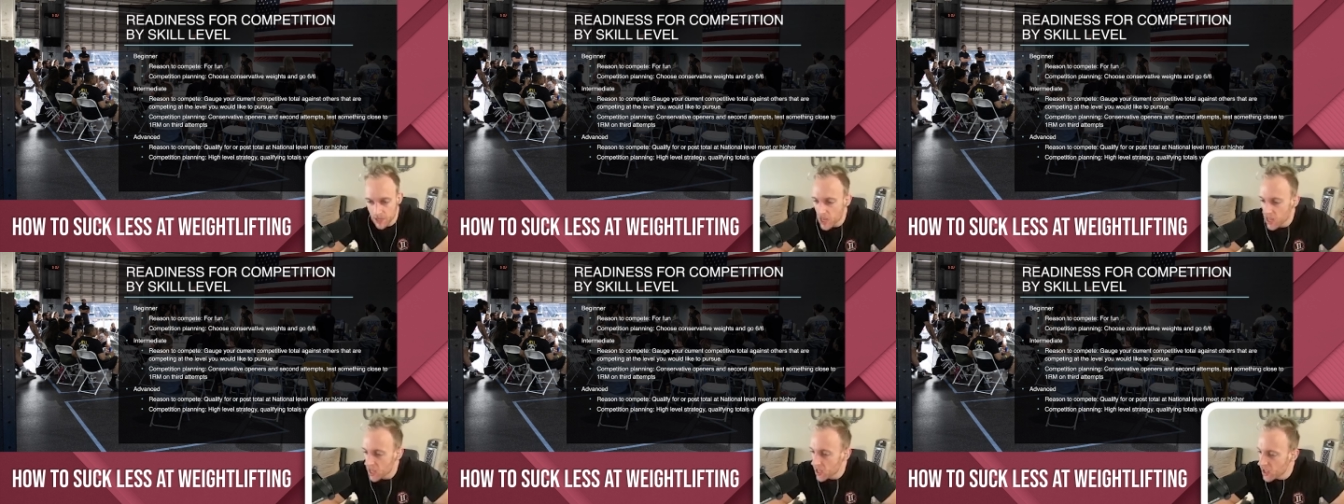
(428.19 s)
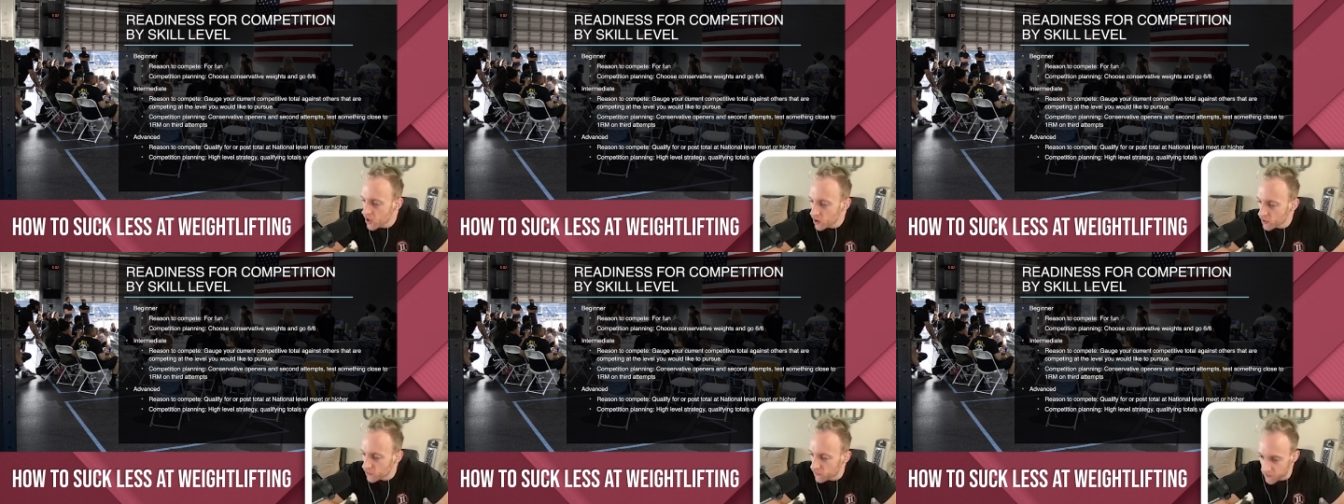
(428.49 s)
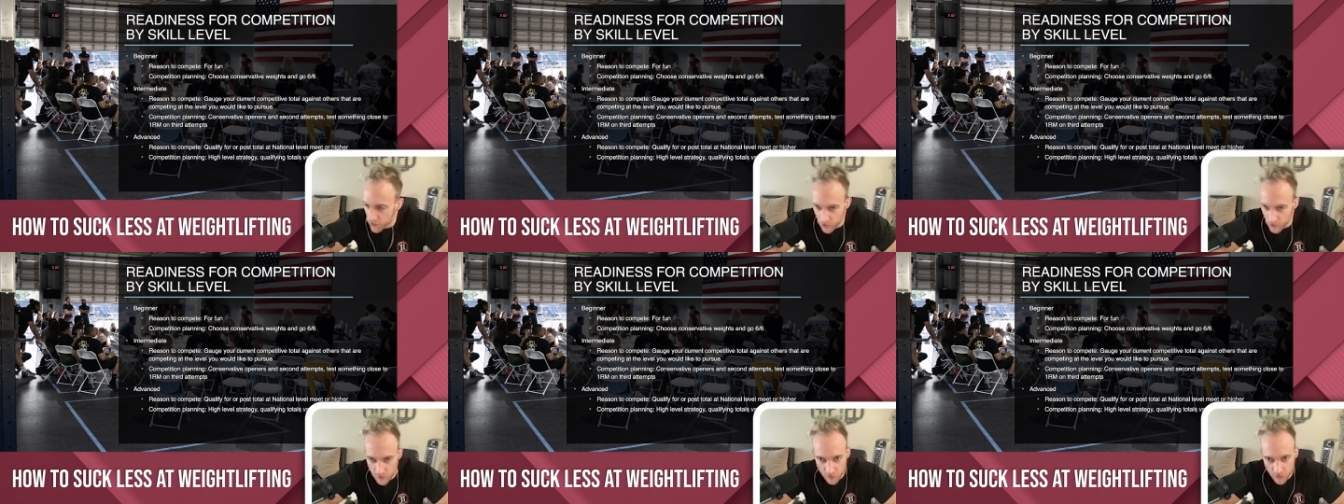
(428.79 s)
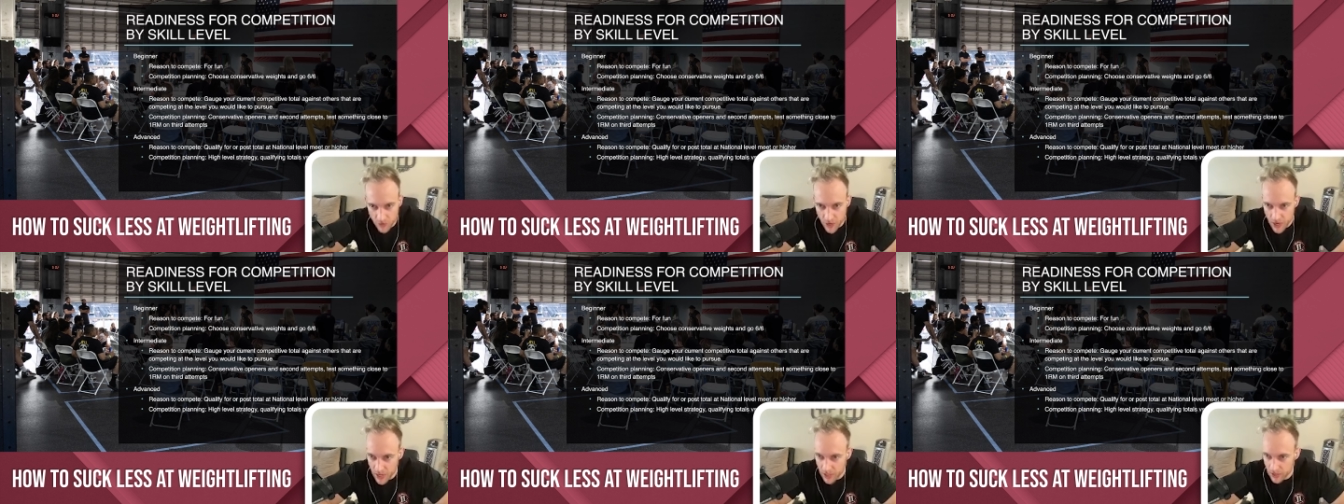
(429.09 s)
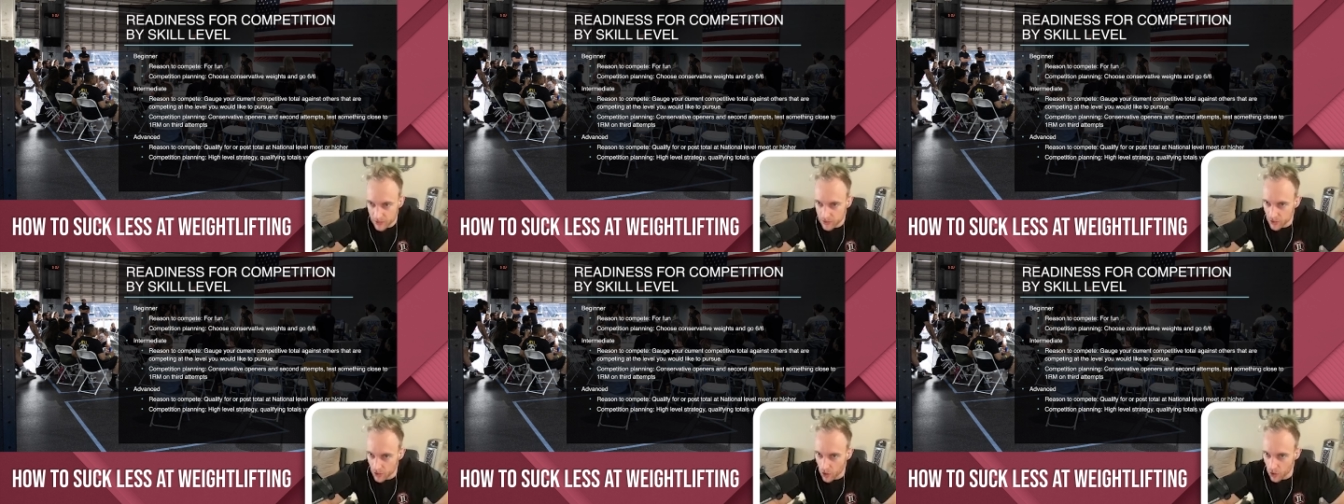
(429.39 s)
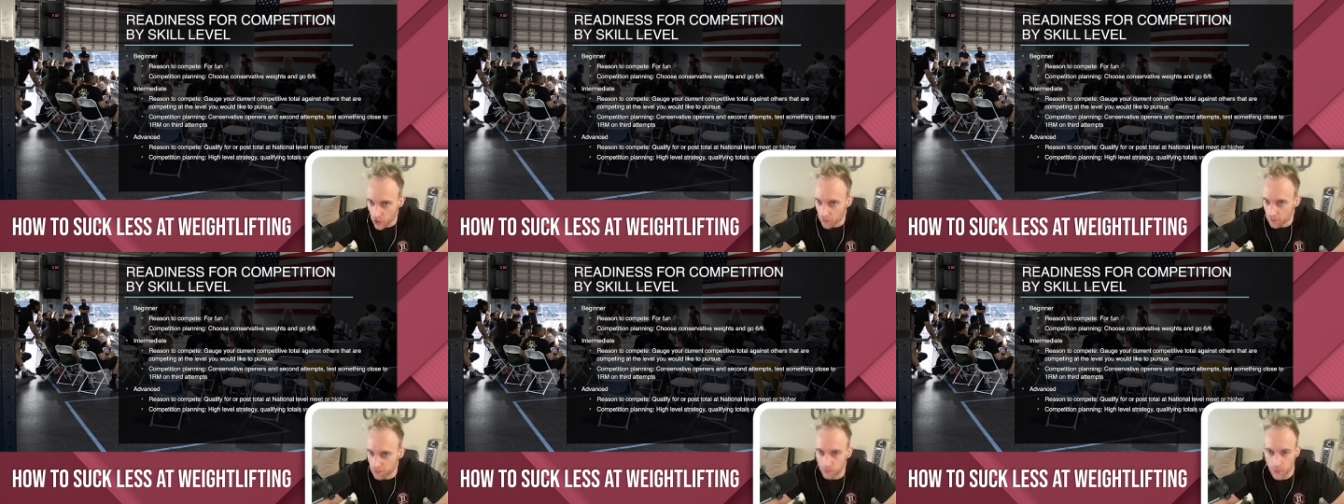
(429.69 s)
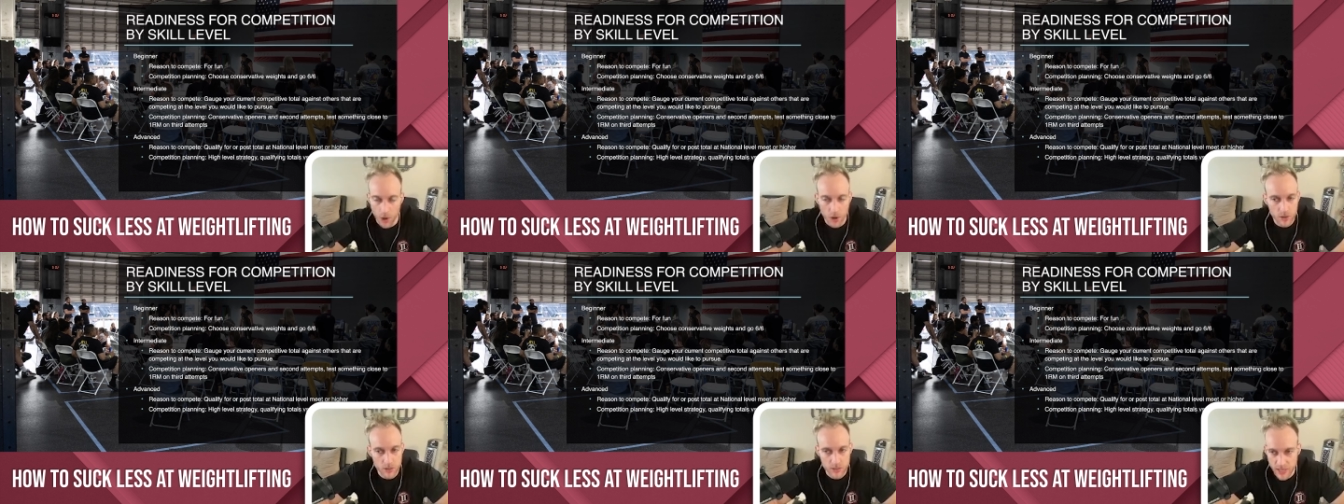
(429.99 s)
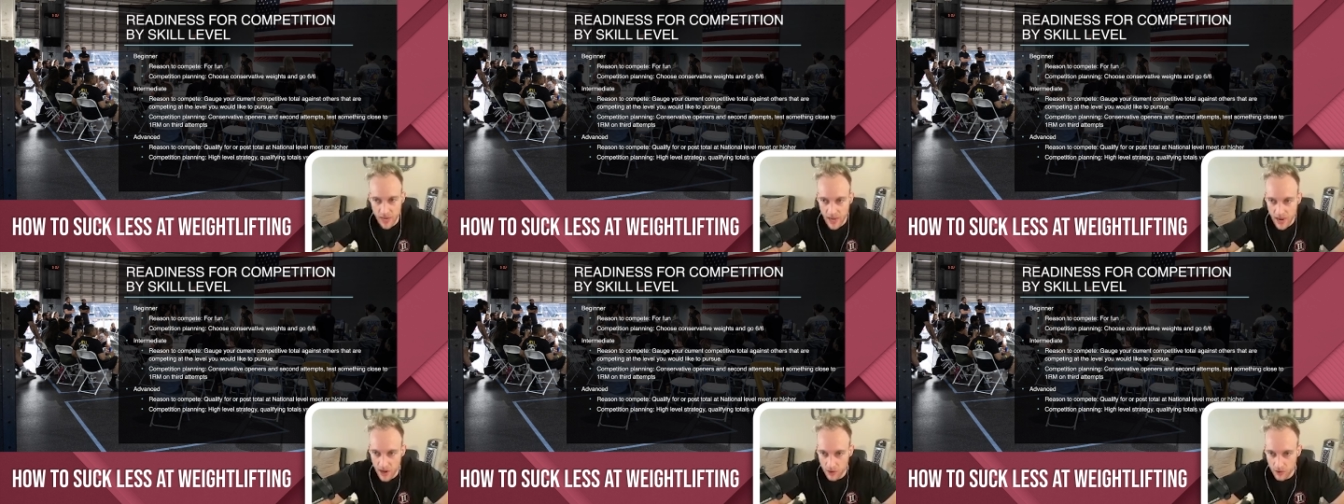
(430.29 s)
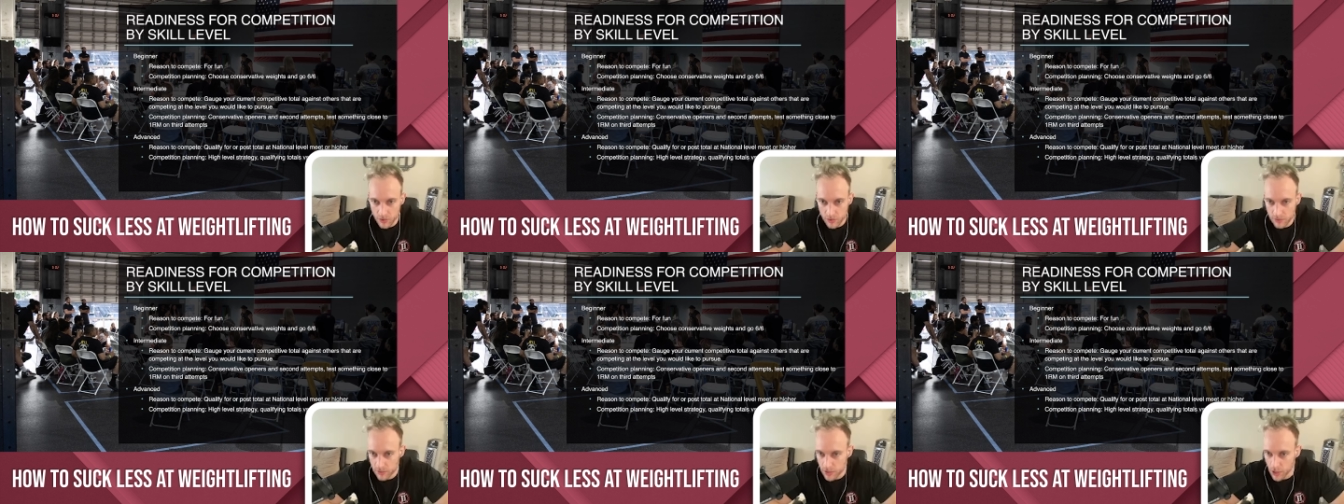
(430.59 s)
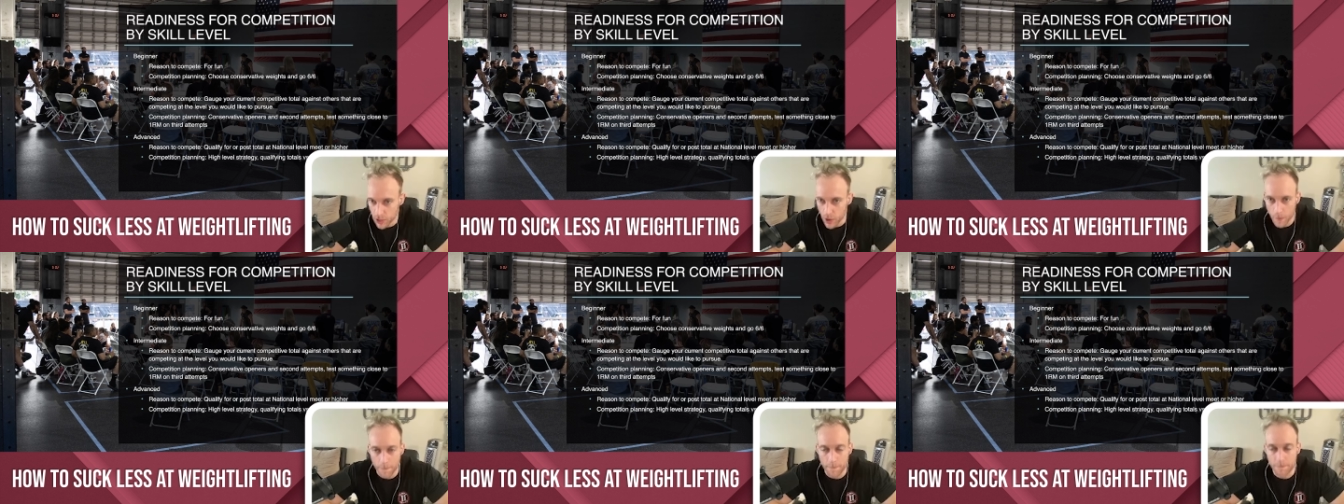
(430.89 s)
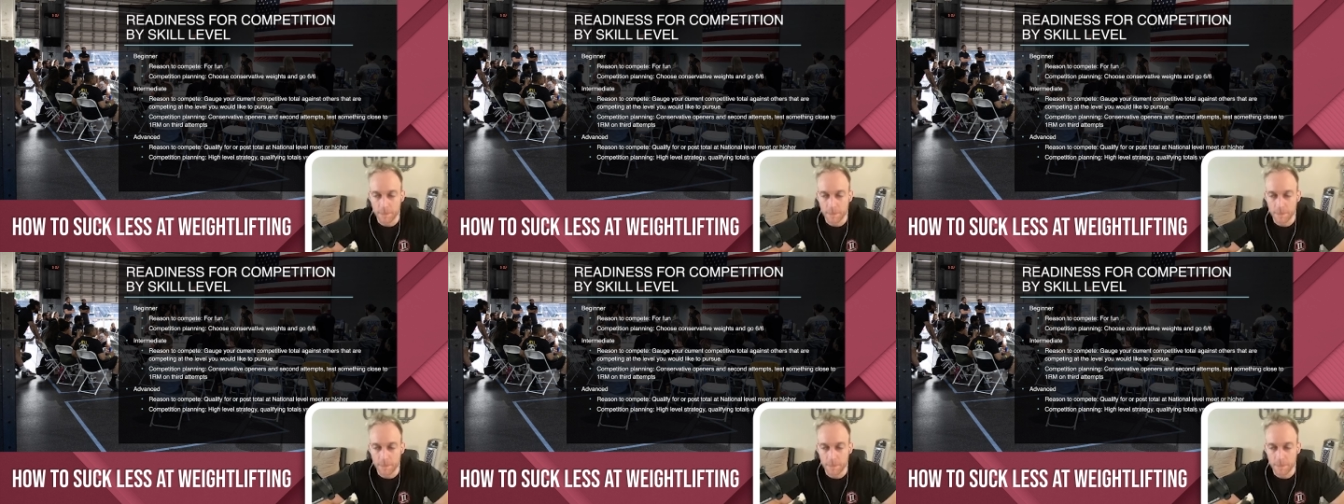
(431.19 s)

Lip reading: feel free to go balls out, you know,